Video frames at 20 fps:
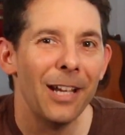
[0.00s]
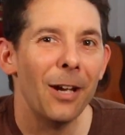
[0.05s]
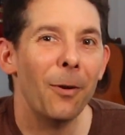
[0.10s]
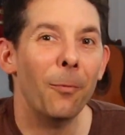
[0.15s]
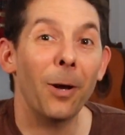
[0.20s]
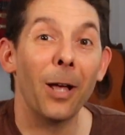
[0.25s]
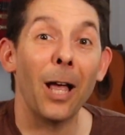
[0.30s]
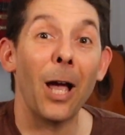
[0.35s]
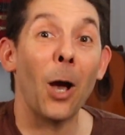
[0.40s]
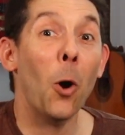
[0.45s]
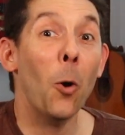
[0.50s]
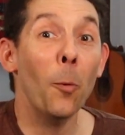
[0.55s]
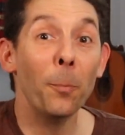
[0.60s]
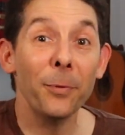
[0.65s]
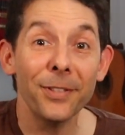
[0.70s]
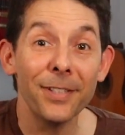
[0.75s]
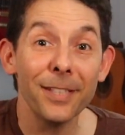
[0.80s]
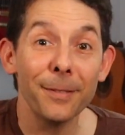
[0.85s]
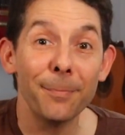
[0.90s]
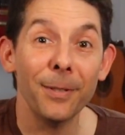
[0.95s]
Well, I hope
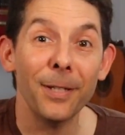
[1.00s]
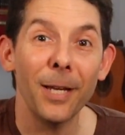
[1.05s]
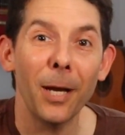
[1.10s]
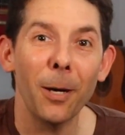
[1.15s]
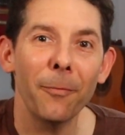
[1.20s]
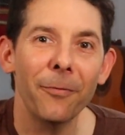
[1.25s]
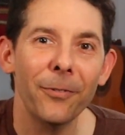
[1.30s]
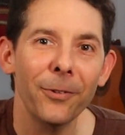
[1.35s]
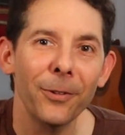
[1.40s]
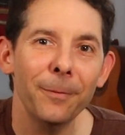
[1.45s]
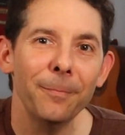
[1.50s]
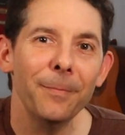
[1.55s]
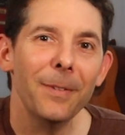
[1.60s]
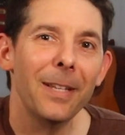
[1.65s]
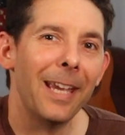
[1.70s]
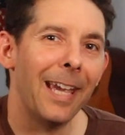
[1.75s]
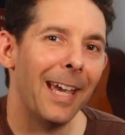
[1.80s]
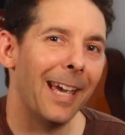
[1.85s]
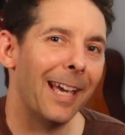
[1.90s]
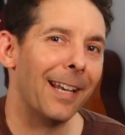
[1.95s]
this has been helpful,
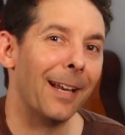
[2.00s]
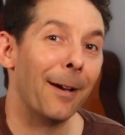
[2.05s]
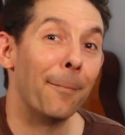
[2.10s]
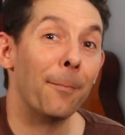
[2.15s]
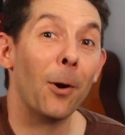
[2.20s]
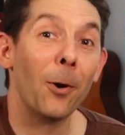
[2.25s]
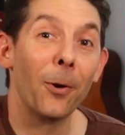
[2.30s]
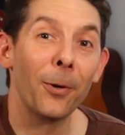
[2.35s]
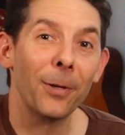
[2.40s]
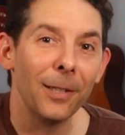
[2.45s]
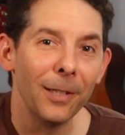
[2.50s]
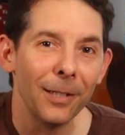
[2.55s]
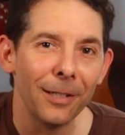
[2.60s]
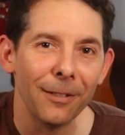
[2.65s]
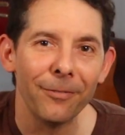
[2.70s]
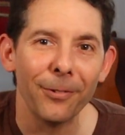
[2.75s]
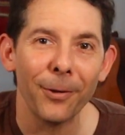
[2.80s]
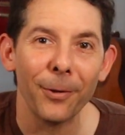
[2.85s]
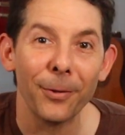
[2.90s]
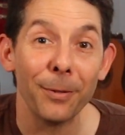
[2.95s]
and I'm already looking
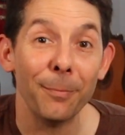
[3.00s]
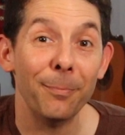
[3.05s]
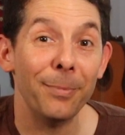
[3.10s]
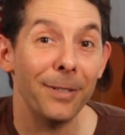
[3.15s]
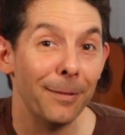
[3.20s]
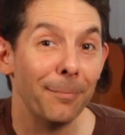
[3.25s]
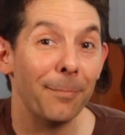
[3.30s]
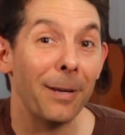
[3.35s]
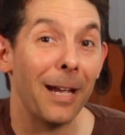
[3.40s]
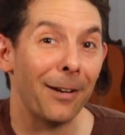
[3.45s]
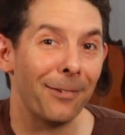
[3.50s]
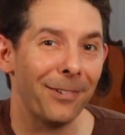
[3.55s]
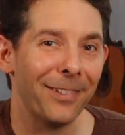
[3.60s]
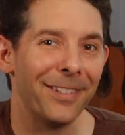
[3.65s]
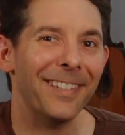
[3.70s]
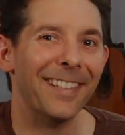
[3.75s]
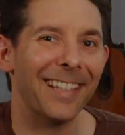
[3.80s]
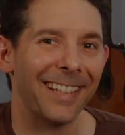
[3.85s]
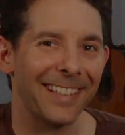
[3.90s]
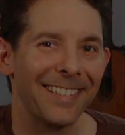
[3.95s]
forward to being back with
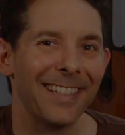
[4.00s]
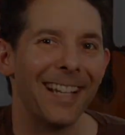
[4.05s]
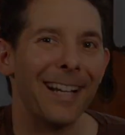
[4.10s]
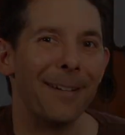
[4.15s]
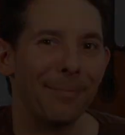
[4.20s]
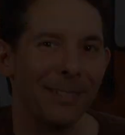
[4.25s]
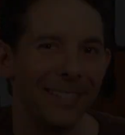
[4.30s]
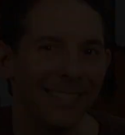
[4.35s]
you next time.